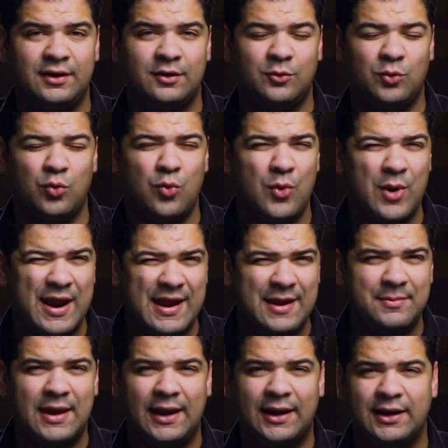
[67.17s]
way
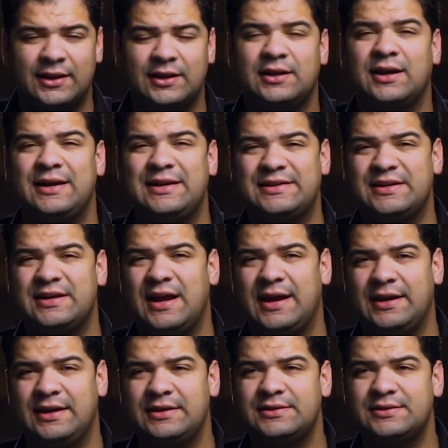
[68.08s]
back in the
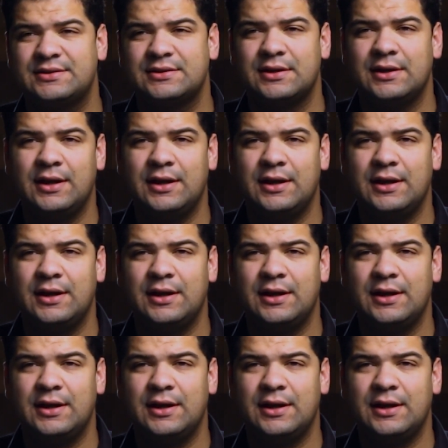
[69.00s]
1980s.